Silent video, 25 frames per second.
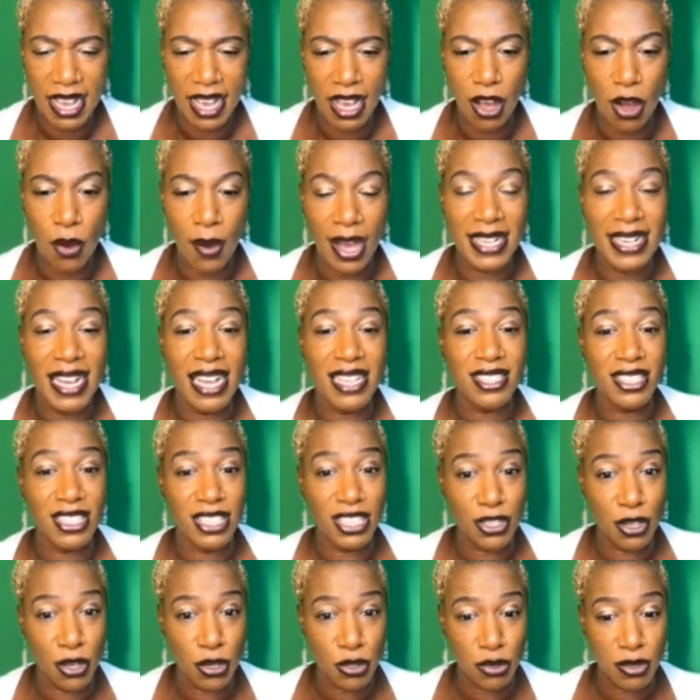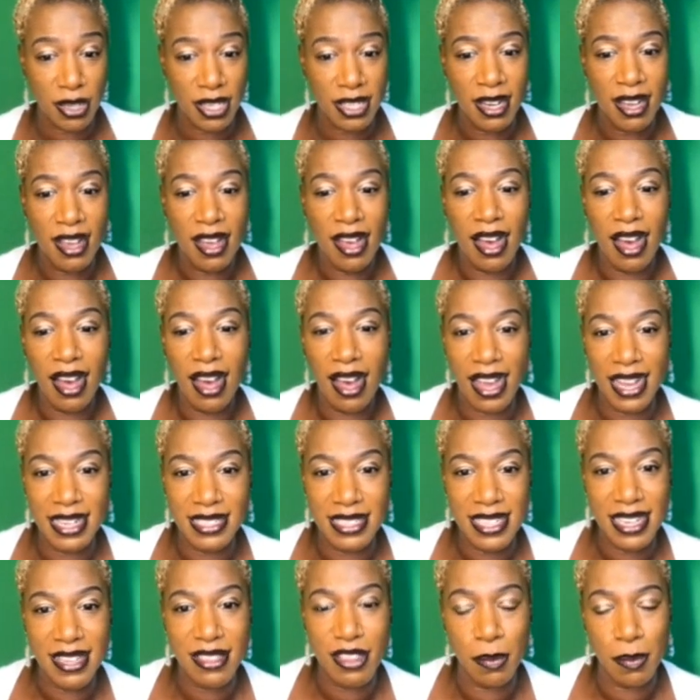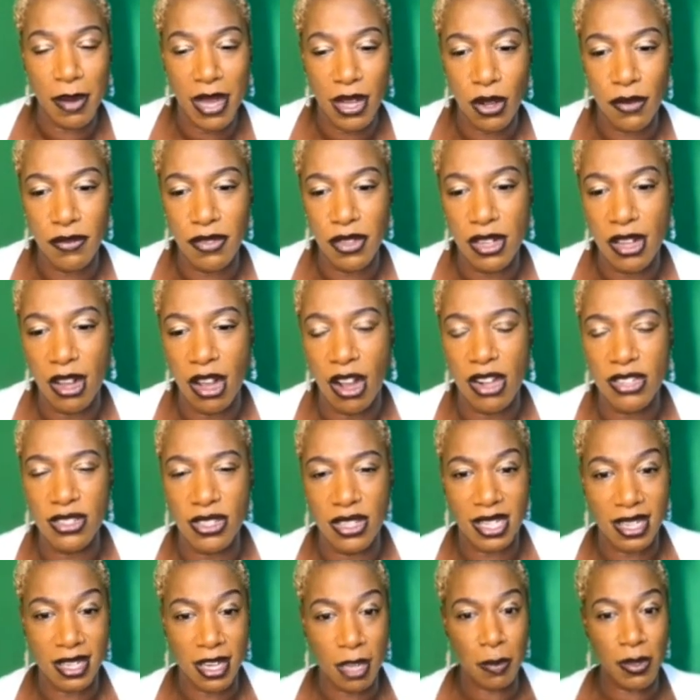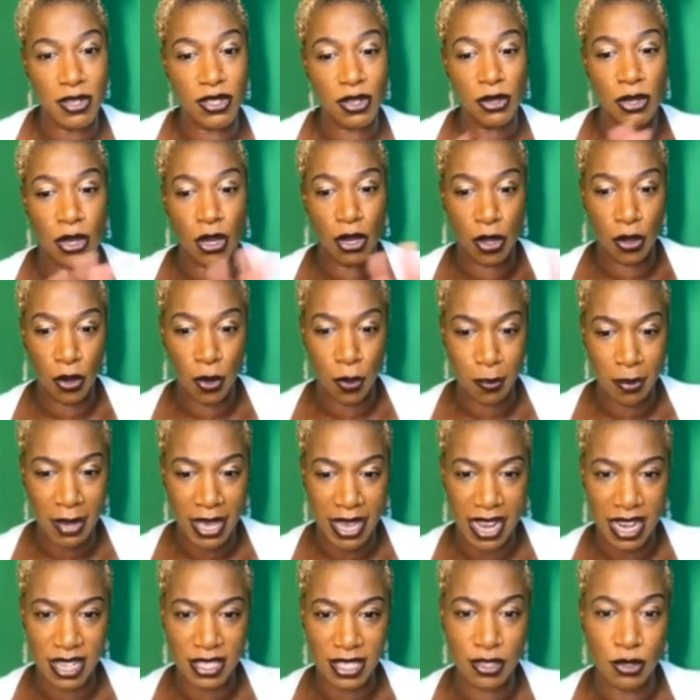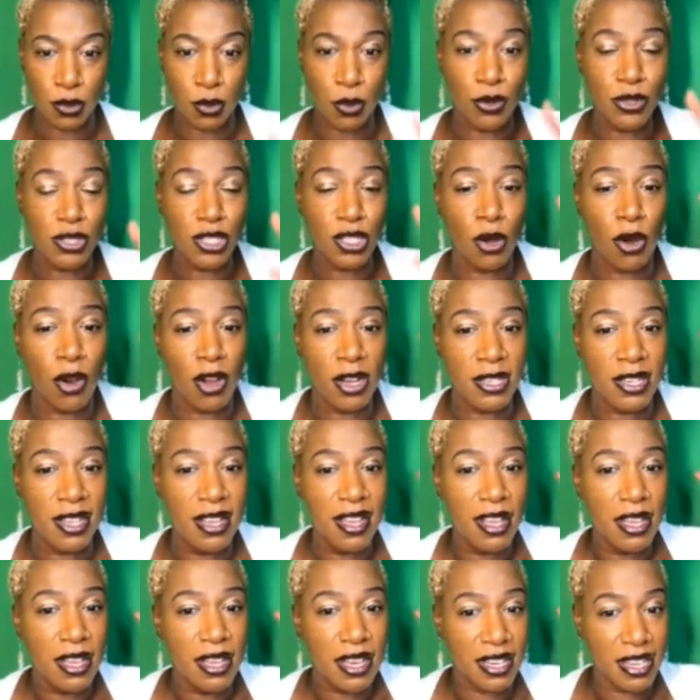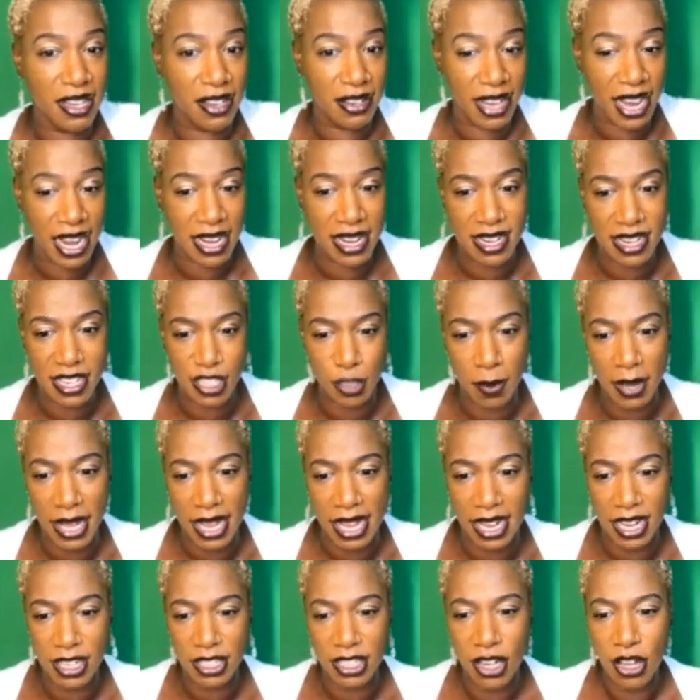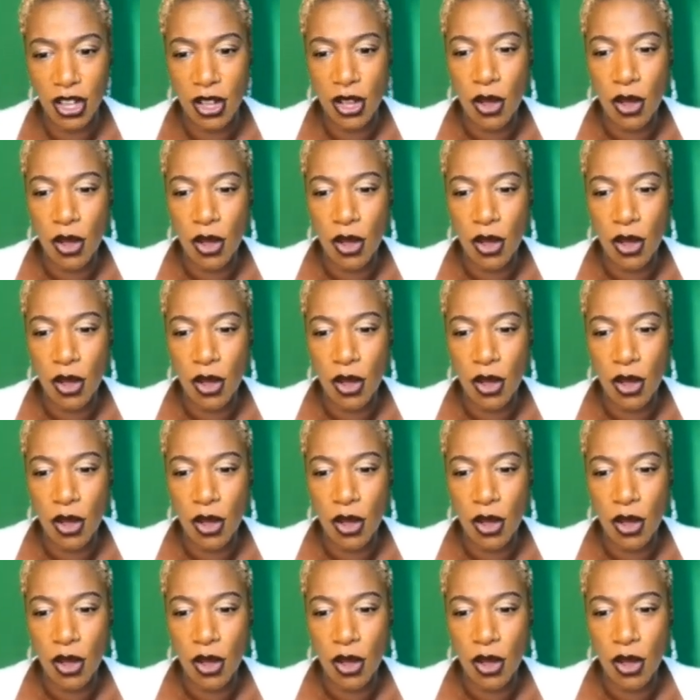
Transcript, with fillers: Oh, and has children hiding in the back of the car. So the clip is on her own page. It's also on Claire Kennedy's page.